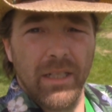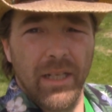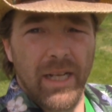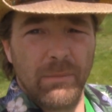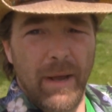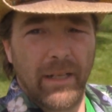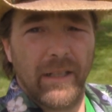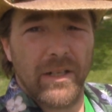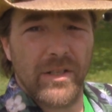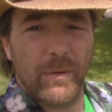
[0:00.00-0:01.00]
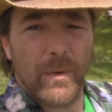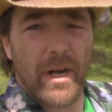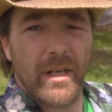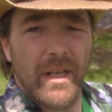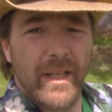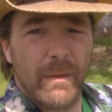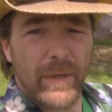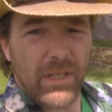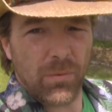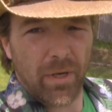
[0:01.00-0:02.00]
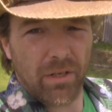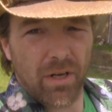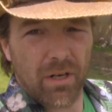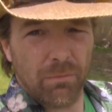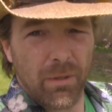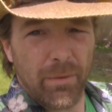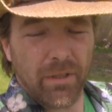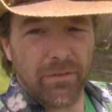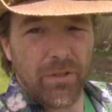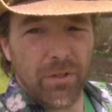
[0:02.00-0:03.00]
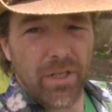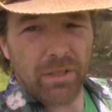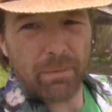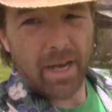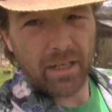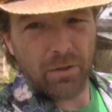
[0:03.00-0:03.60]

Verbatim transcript: it's back there somewhere. That big swale garden we built a few years back,